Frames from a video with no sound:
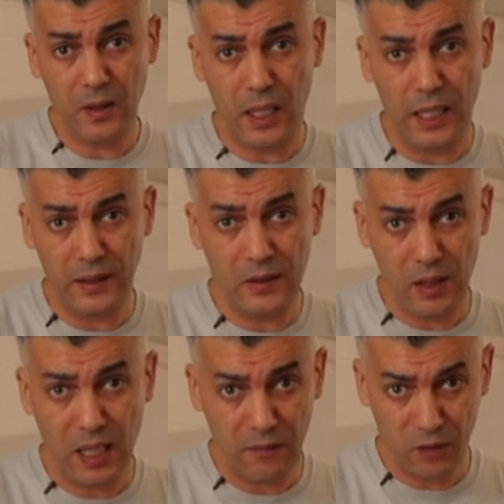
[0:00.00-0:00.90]
and
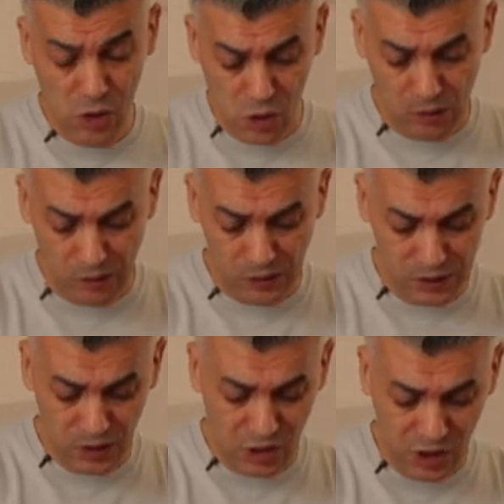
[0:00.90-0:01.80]
you'll have your
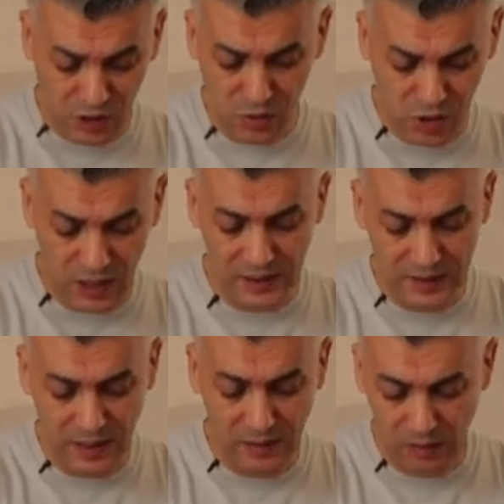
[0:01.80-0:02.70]
chocolates gianduja
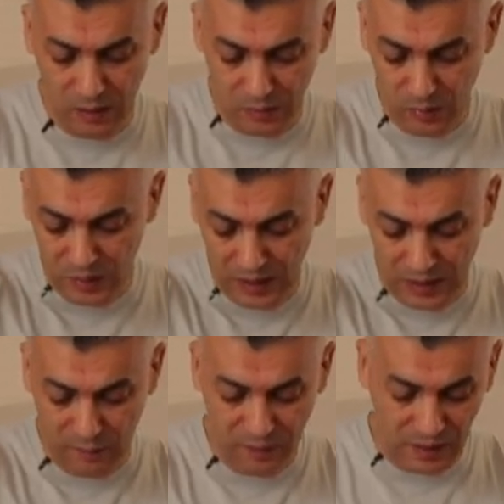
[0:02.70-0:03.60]
style or
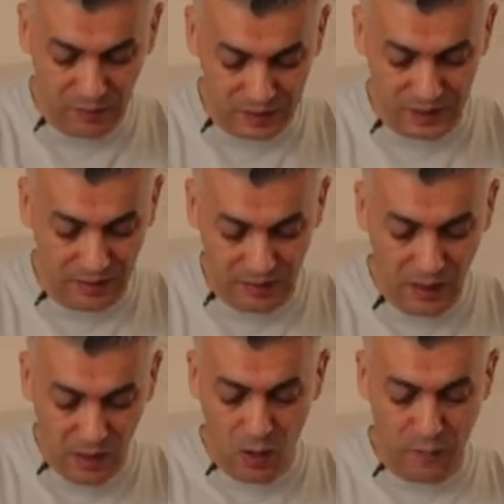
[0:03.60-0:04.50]
Nutella flavor style
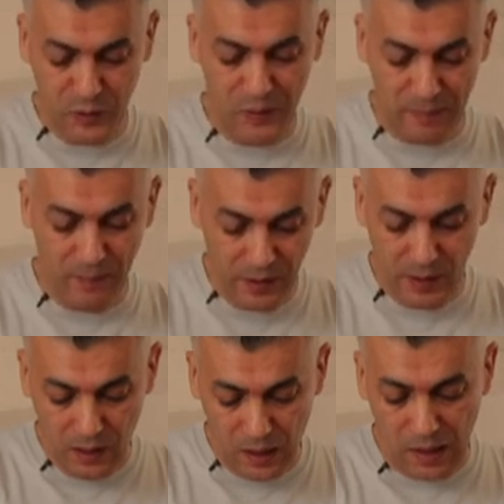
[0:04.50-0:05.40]
of cream.
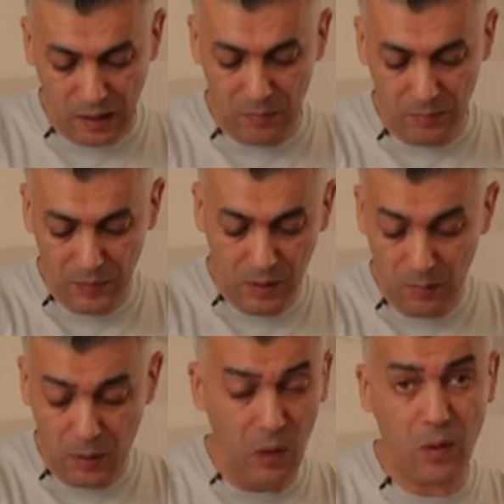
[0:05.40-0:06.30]
Um,
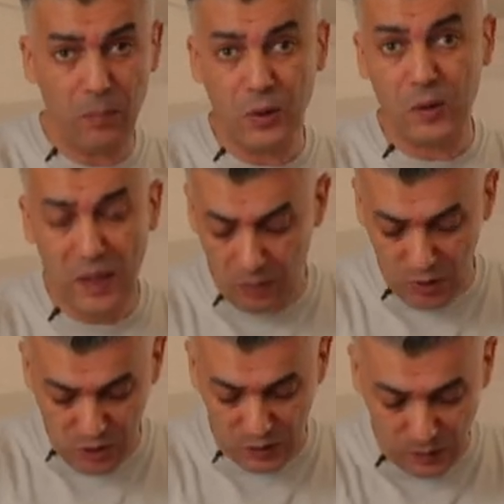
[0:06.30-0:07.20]
but today
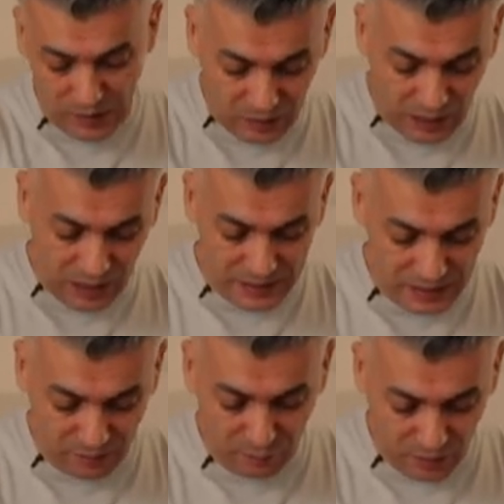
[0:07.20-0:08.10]
we're just doing the
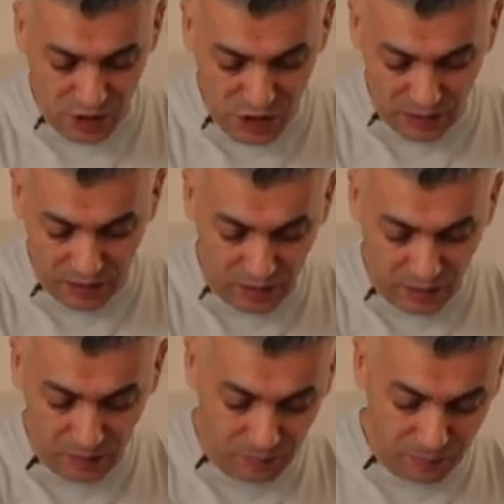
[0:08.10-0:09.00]
classic French
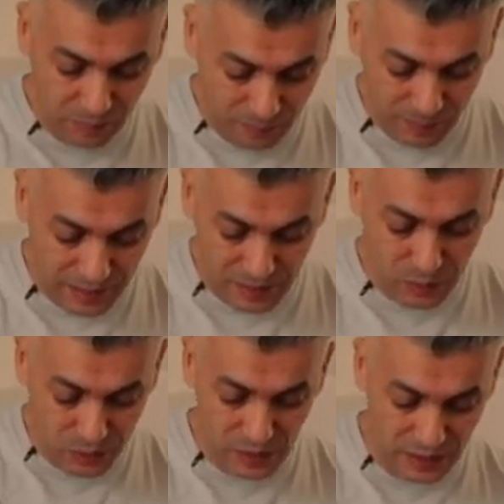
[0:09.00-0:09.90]
uh, praline
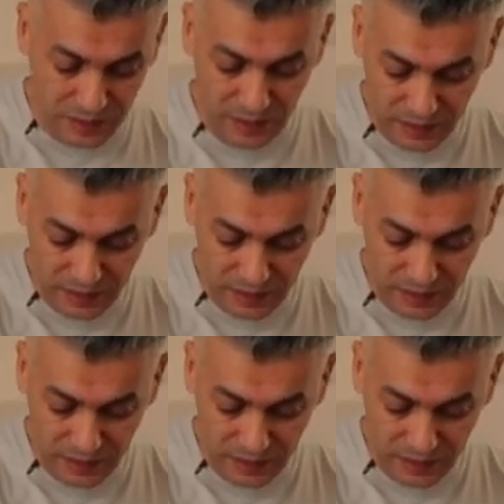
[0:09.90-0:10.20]
mousseline